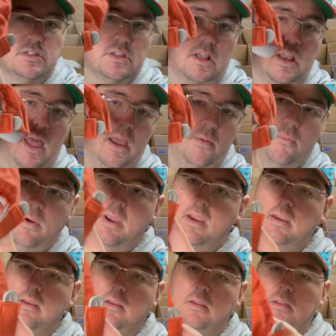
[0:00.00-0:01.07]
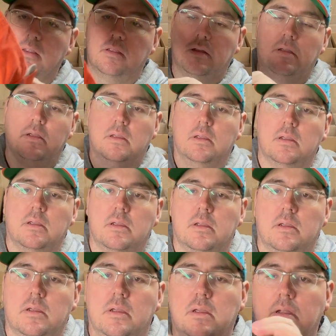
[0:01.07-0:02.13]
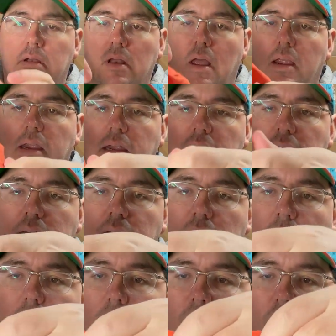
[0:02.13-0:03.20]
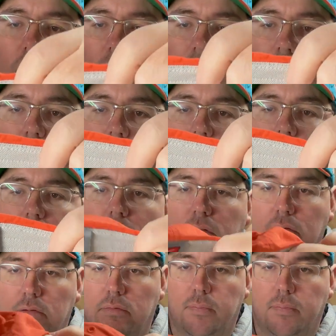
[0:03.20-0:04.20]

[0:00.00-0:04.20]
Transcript: a lightweight Nike team hat. This one's